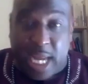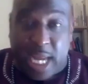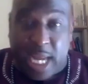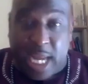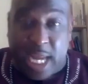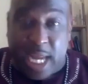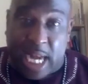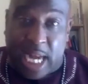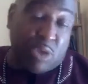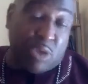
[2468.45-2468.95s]

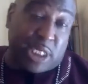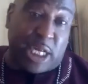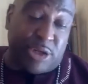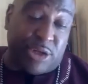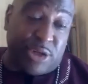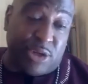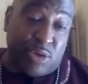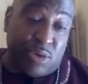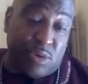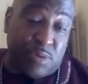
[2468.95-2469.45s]
And I will
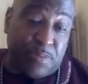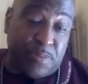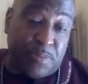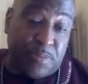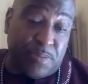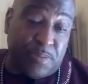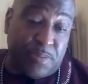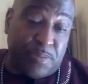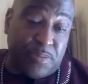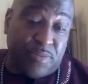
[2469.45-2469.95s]
tell you,
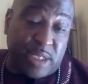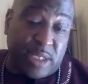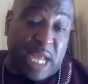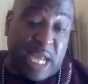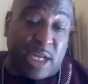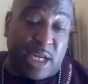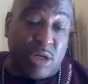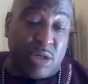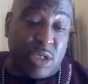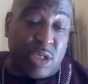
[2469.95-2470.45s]

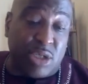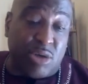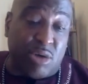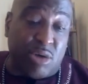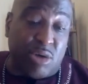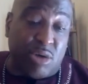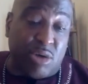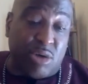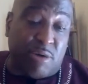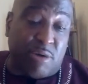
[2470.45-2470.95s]
knocking on the
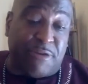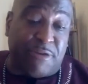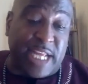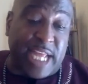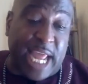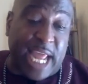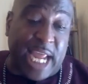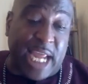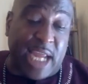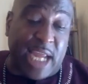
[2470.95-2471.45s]
door of
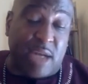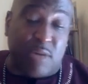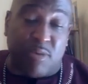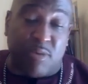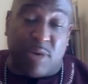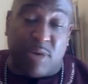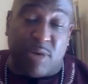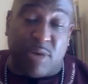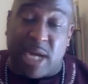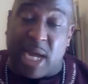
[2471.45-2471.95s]
58,
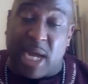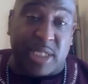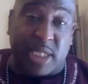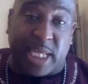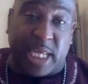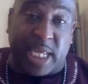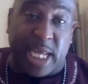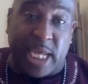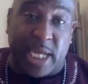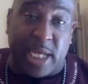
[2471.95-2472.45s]
when I was
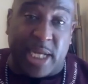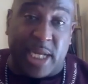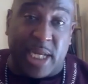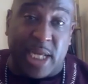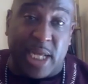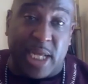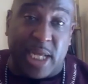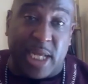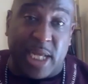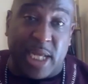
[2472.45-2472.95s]
a kid,